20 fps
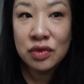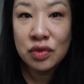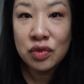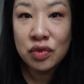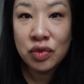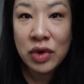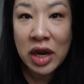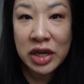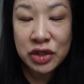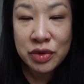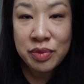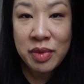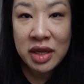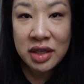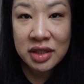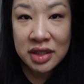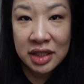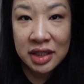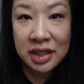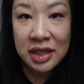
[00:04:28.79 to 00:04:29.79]

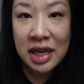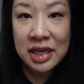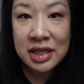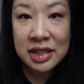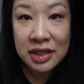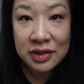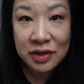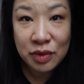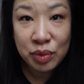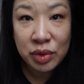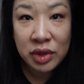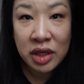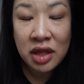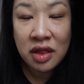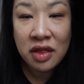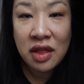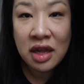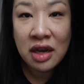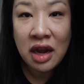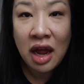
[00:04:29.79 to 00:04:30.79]
regimented and
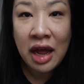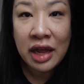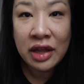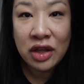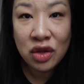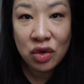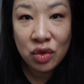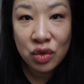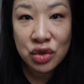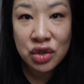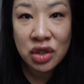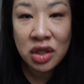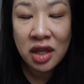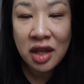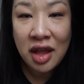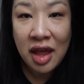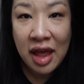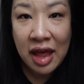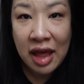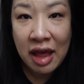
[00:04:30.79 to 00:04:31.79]
disciplined than I
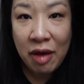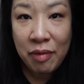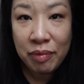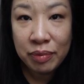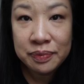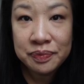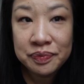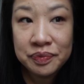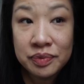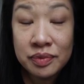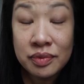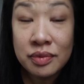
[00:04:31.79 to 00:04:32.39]
usually am.